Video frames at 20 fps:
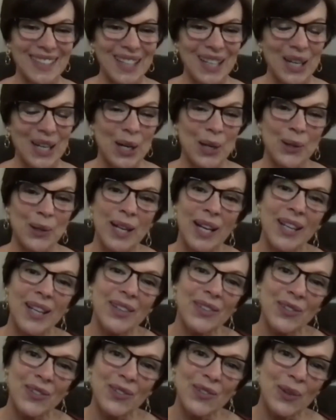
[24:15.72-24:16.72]
All
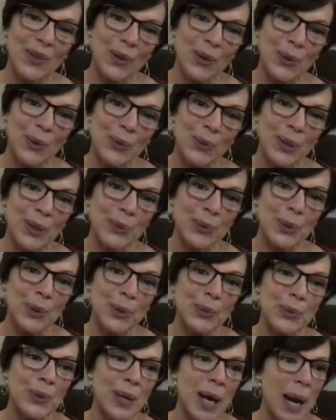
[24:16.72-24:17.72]
right. So we
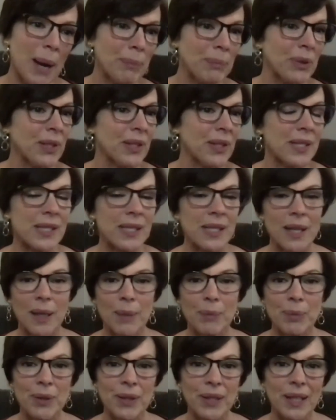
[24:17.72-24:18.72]
will wrap this
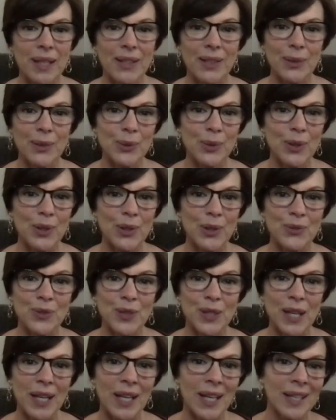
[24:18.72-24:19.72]
up. Thank you all
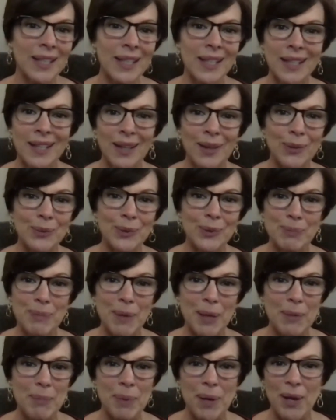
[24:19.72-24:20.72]
for hanging out with
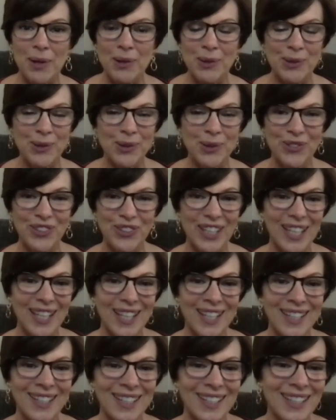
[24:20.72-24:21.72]
my pal
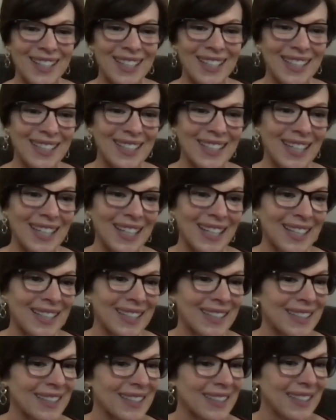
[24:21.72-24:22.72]
Khristine
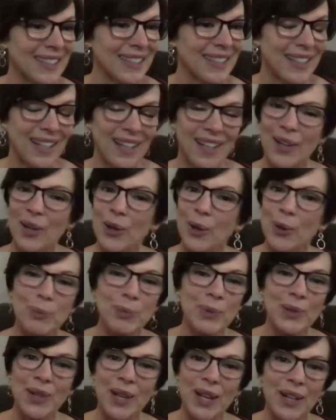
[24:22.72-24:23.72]
and I
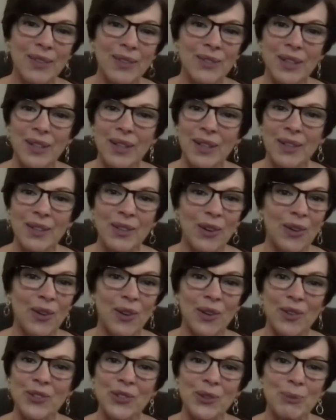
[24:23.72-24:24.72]
hope you have an
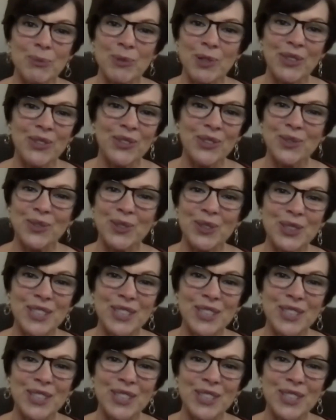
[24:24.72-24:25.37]
awesome rest of your